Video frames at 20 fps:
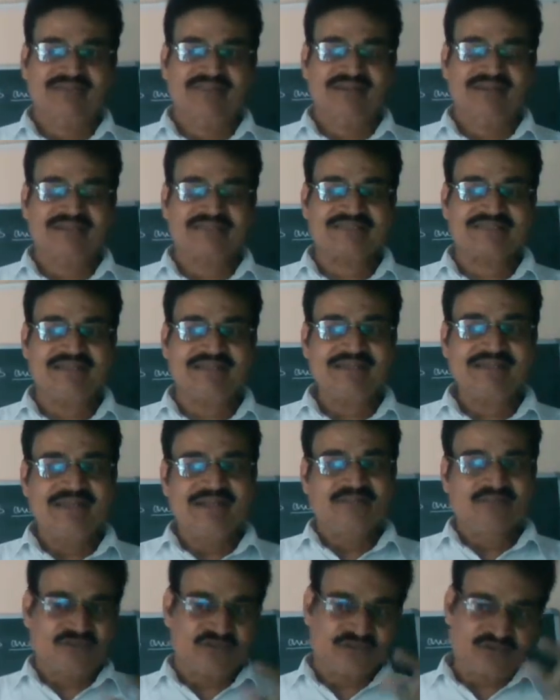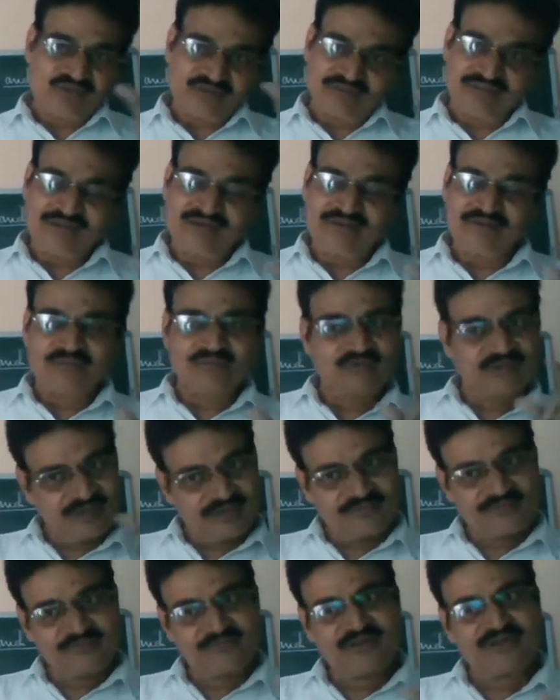Understand? So the one
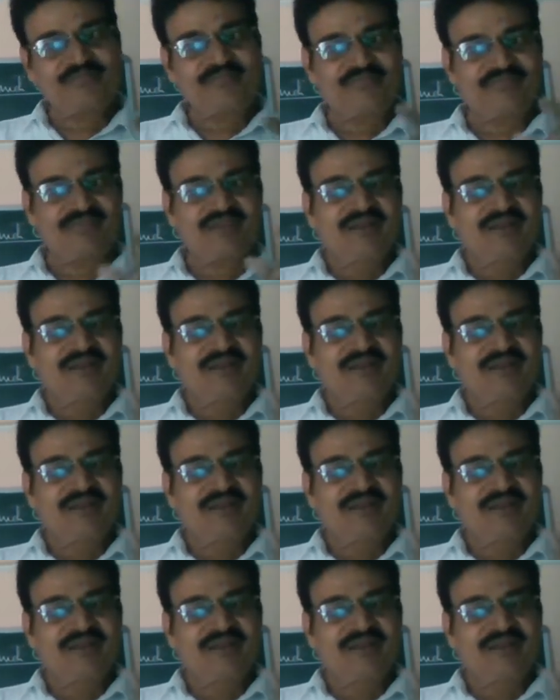of the